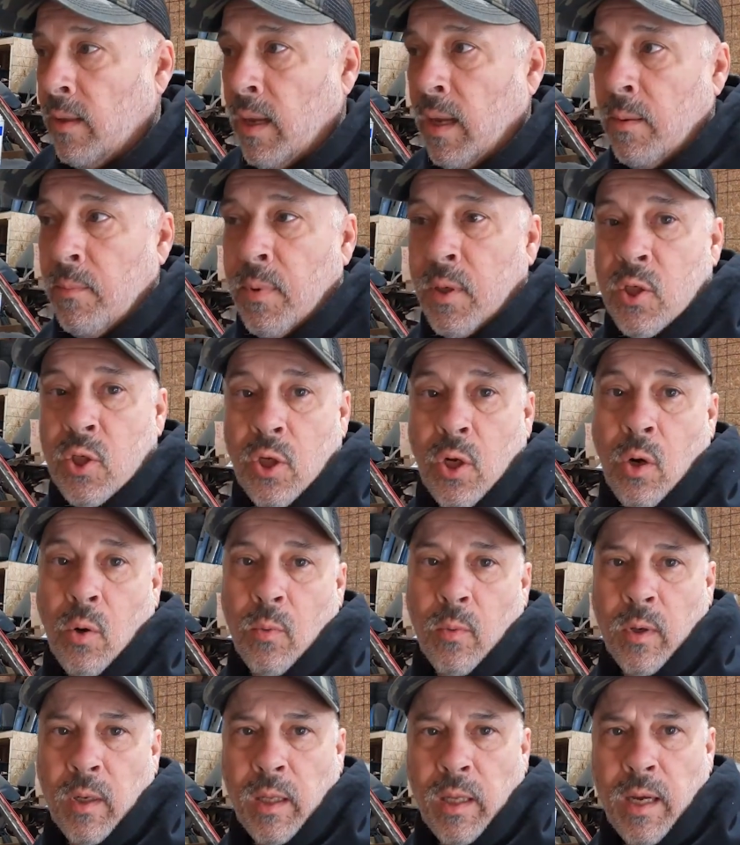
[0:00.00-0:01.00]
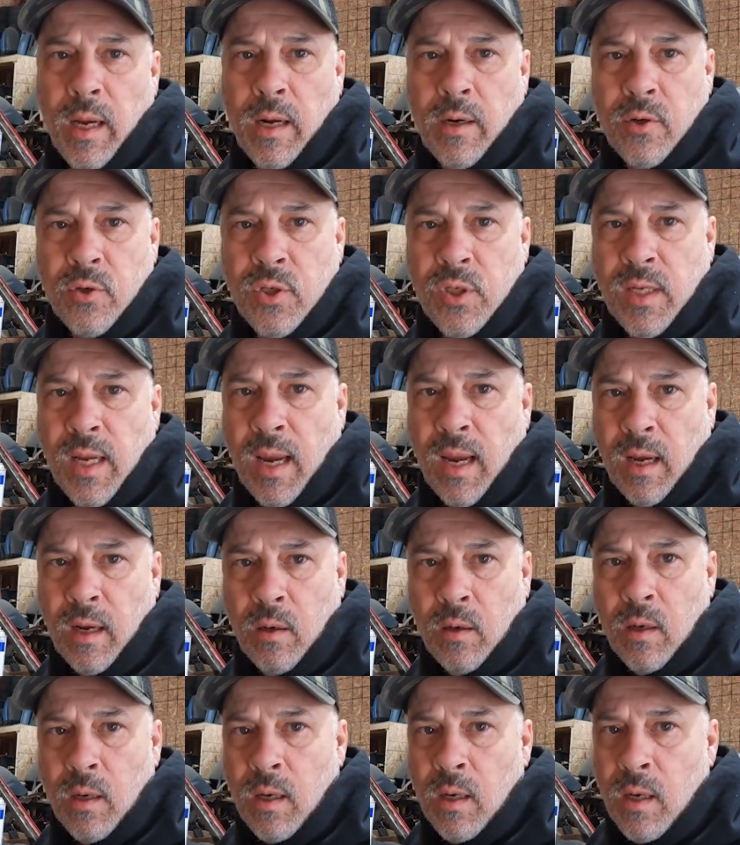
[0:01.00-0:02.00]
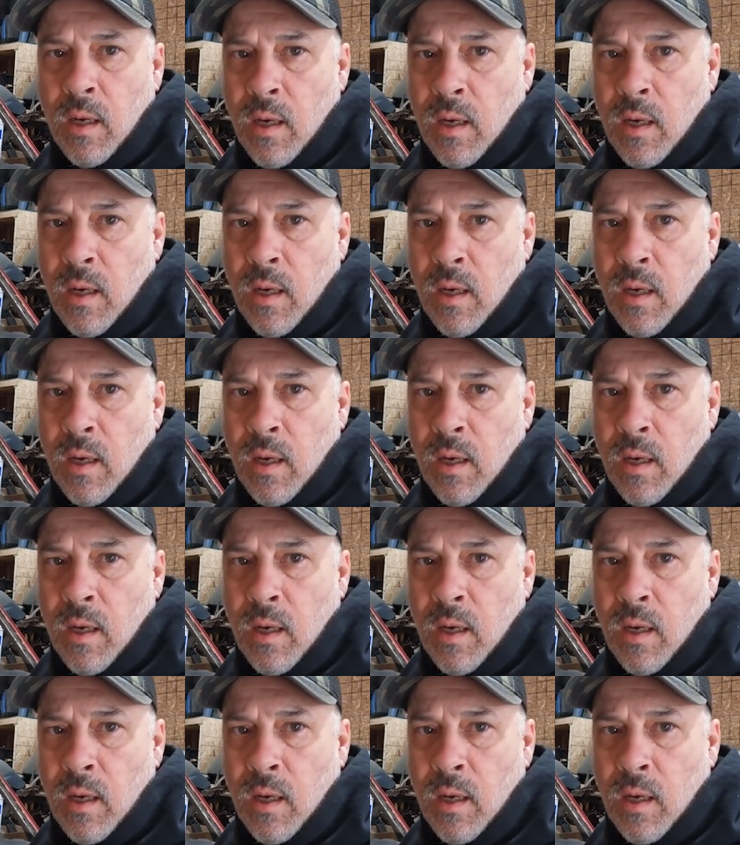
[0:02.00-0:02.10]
then but you don't really understand,